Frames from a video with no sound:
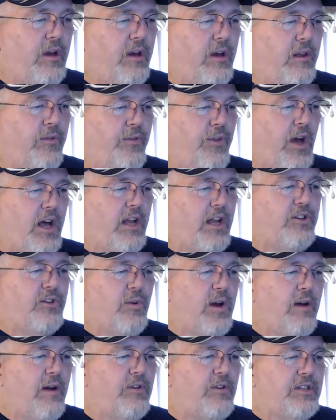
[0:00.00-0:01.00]
thought to
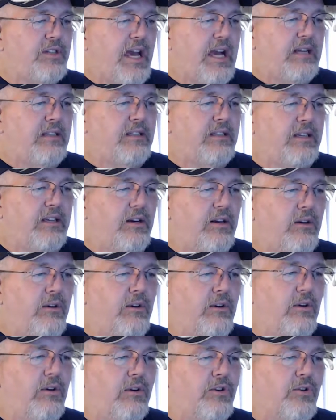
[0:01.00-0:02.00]
have attacked and killed
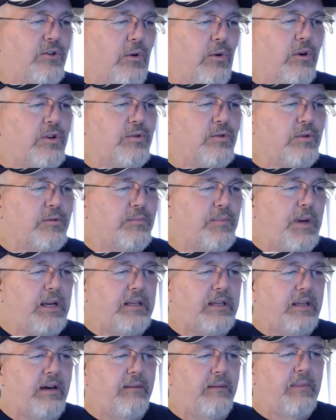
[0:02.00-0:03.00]
her, and Torres was
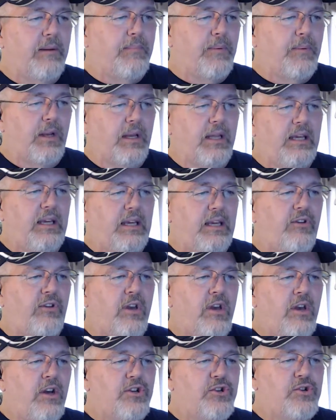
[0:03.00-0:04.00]
picked up by police
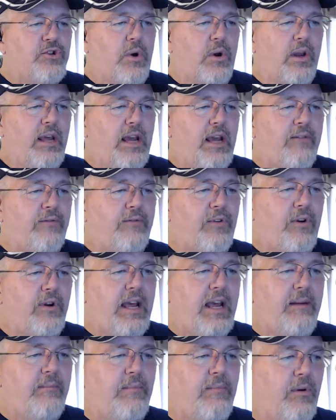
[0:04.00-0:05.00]
shortly after
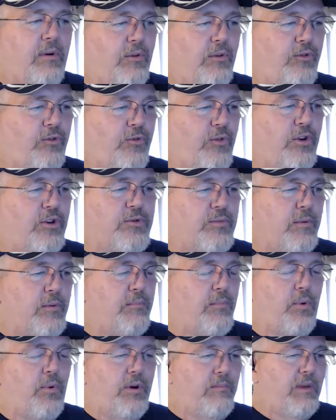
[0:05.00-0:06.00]
Nabra was first
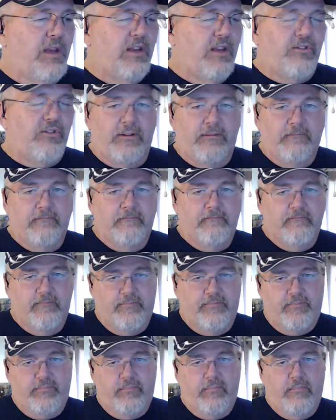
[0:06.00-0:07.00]
reported missing.
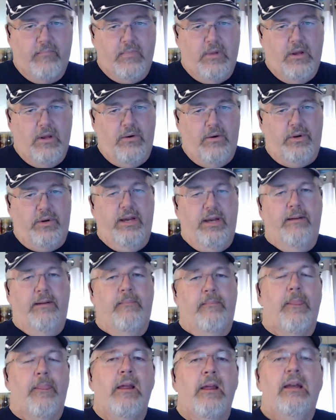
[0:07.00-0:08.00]
Okay.
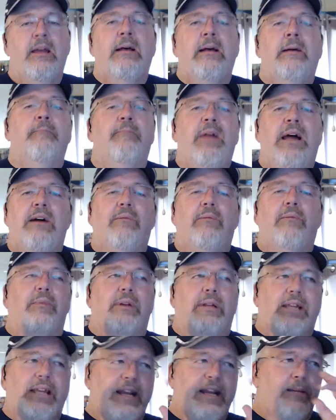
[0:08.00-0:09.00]
Now,
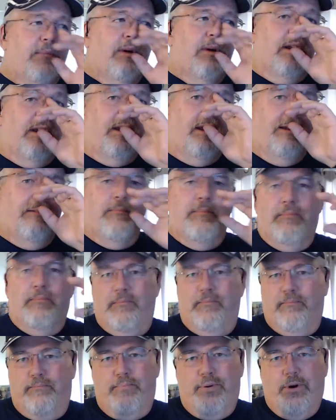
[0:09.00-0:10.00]
Kimberly
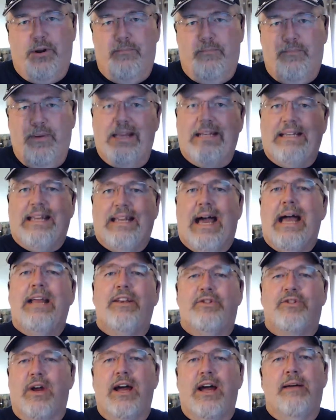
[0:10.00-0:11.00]
put a big
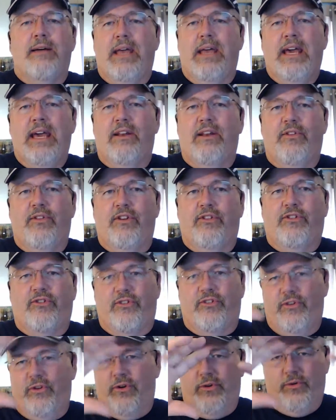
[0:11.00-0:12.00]
diatribe ahead of this.
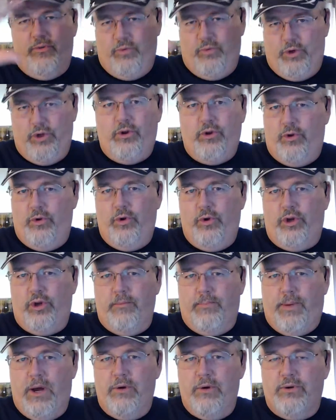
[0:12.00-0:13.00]
You know, you can
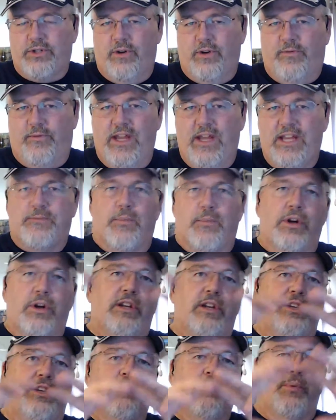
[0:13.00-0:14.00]
post on Facebook
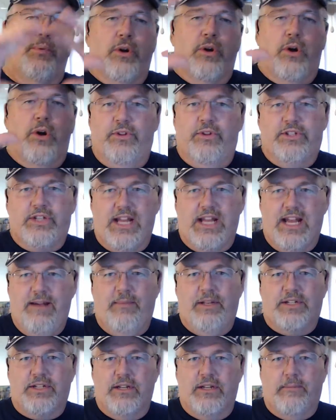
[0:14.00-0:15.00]
and you put all these
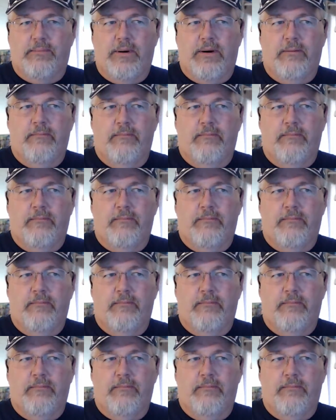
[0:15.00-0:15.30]
comments up there.